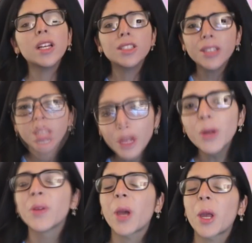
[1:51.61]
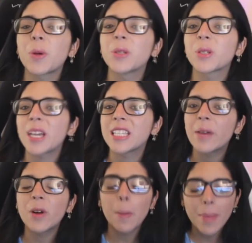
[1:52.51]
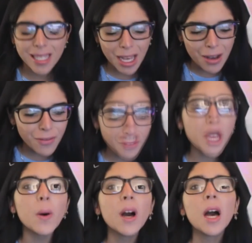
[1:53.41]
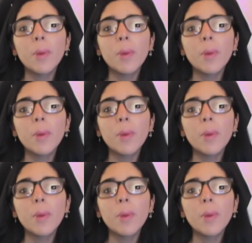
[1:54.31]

and turn that notification on so you guys never miss a video.